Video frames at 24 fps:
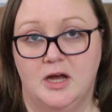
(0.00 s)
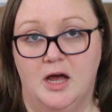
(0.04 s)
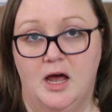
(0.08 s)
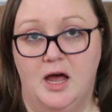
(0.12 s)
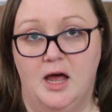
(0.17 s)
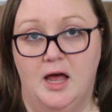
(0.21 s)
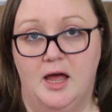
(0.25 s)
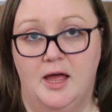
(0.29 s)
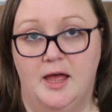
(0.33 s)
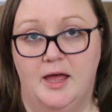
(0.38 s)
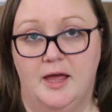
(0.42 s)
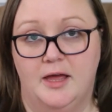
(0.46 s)

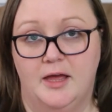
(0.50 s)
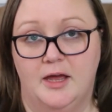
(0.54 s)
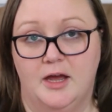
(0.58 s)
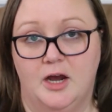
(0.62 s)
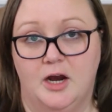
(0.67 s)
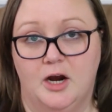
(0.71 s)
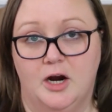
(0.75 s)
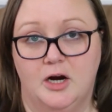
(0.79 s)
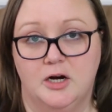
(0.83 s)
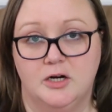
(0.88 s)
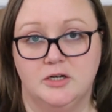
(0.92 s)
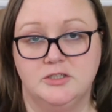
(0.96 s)
Uh,
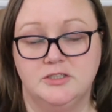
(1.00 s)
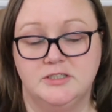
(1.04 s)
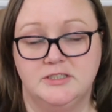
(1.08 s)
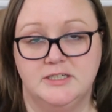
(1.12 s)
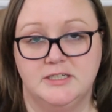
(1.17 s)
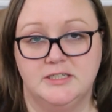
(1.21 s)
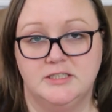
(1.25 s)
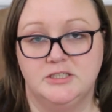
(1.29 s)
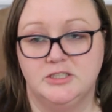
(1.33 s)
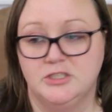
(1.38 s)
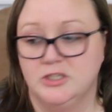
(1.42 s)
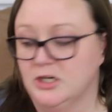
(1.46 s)
her
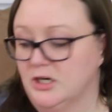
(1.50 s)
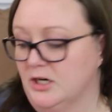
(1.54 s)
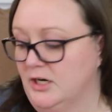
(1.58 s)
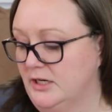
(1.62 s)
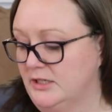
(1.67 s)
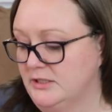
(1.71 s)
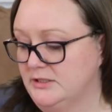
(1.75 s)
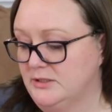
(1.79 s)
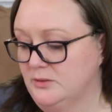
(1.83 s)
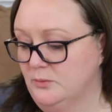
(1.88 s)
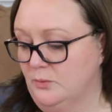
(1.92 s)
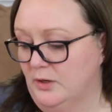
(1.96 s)
sister
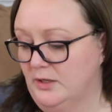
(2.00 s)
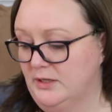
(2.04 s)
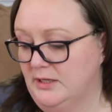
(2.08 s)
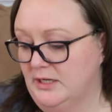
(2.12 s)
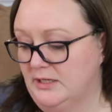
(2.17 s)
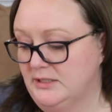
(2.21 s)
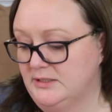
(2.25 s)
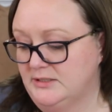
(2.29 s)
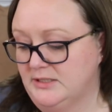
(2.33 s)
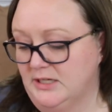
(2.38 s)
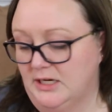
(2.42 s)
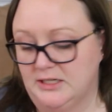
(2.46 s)
is the one
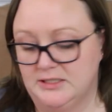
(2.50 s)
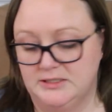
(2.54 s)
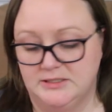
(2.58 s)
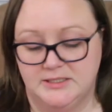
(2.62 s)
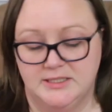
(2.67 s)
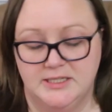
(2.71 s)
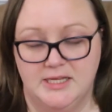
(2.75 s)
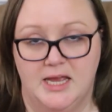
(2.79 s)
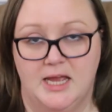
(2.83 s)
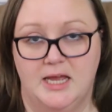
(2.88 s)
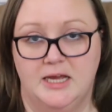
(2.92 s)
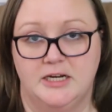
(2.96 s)
that does
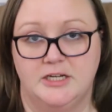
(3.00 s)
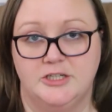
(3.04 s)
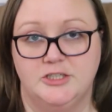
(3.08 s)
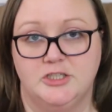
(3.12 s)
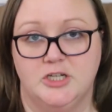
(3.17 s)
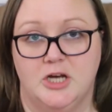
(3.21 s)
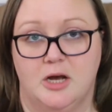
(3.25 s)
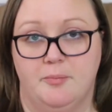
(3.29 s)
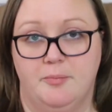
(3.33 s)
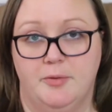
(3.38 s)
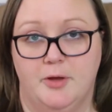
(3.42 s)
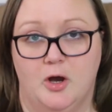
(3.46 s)
the candy
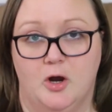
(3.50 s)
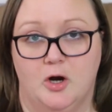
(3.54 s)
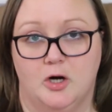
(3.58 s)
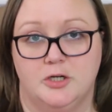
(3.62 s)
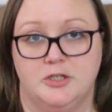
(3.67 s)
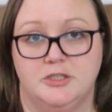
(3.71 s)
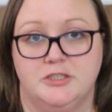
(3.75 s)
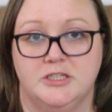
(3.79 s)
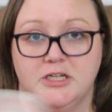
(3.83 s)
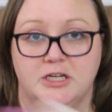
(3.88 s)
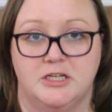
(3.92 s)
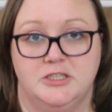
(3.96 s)
shop
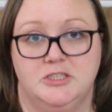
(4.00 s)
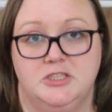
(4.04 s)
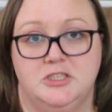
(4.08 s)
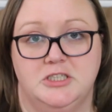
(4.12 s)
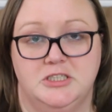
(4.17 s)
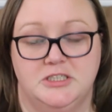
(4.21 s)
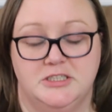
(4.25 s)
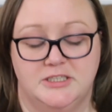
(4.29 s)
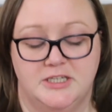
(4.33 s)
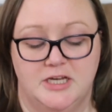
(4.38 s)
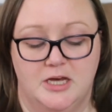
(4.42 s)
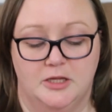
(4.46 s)
yarns, and
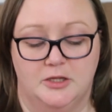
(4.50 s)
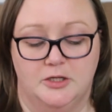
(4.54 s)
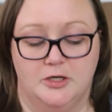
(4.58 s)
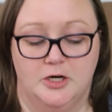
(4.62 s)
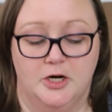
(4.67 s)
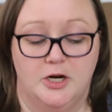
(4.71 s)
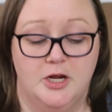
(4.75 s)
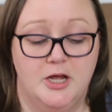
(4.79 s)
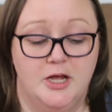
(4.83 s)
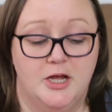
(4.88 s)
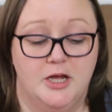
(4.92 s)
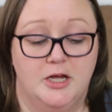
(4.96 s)
she's the
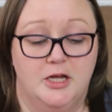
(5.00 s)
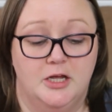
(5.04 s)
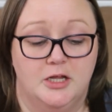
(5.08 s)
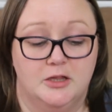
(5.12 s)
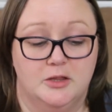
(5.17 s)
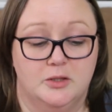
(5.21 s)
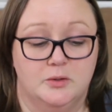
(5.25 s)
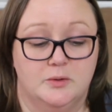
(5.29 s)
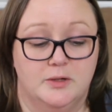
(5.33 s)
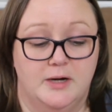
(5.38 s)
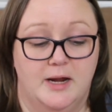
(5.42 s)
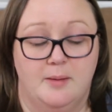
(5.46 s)
other.
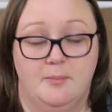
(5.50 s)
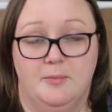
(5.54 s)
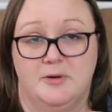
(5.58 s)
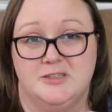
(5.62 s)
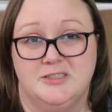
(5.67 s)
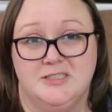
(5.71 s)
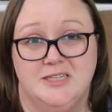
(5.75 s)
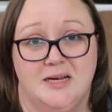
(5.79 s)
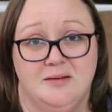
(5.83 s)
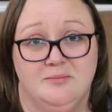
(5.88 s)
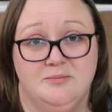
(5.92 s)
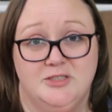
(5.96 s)
Lord have
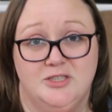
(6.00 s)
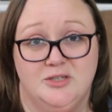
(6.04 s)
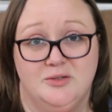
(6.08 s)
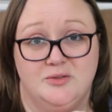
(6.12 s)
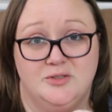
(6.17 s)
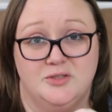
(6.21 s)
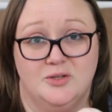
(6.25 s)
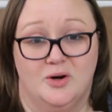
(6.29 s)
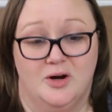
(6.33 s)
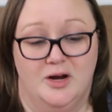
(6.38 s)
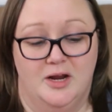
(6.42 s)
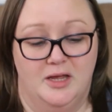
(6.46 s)
mercy. I'm so
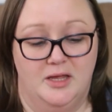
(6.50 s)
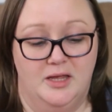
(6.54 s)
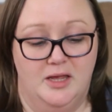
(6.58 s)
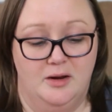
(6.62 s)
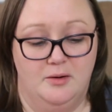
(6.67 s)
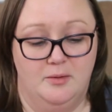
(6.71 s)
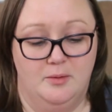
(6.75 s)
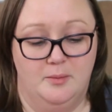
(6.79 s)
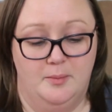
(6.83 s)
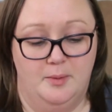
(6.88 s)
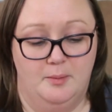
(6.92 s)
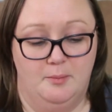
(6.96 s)
sorry. I
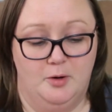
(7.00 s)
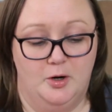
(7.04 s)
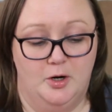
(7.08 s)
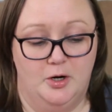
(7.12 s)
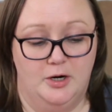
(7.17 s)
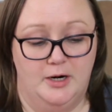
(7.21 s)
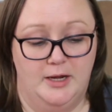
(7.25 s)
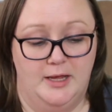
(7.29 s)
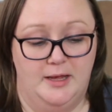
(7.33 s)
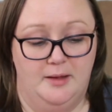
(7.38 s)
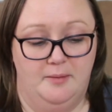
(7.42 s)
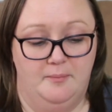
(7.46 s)
can't remember
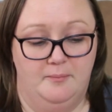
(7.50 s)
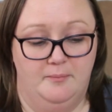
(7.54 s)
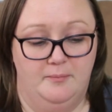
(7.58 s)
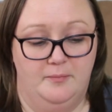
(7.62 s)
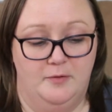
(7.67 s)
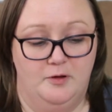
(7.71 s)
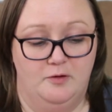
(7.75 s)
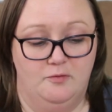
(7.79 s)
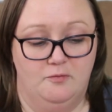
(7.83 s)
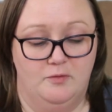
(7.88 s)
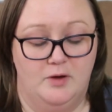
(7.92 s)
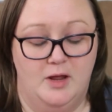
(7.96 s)
her name.
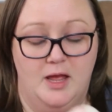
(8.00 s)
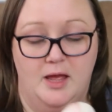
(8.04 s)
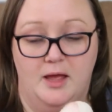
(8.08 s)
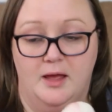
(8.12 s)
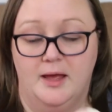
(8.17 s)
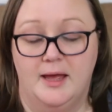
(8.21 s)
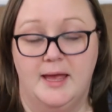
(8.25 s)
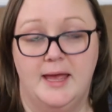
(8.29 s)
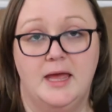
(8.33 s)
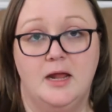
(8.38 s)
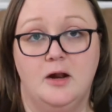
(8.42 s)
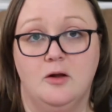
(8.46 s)

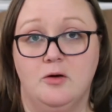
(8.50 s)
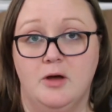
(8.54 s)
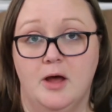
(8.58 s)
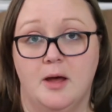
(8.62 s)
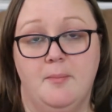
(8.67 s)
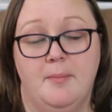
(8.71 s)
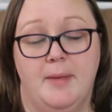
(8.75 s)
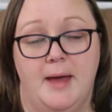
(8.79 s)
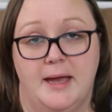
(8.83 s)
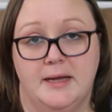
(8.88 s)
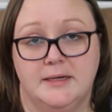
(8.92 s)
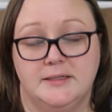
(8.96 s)
It'll
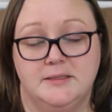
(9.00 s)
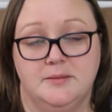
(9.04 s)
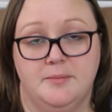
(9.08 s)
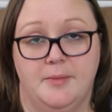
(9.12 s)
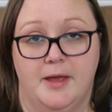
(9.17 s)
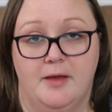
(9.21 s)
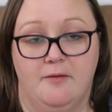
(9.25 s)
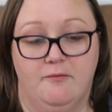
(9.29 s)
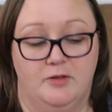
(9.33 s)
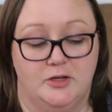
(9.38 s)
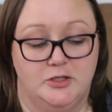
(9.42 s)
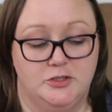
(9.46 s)
come back to
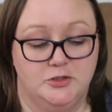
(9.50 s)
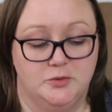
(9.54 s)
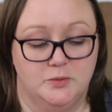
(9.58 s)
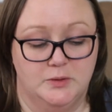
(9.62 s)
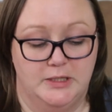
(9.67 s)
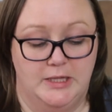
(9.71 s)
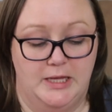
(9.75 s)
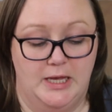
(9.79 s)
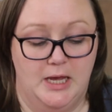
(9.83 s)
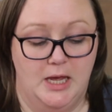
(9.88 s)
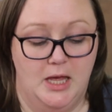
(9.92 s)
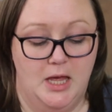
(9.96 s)
me
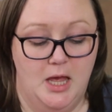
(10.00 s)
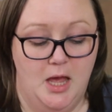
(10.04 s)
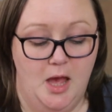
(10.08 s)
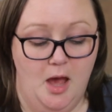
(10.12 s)
eventually.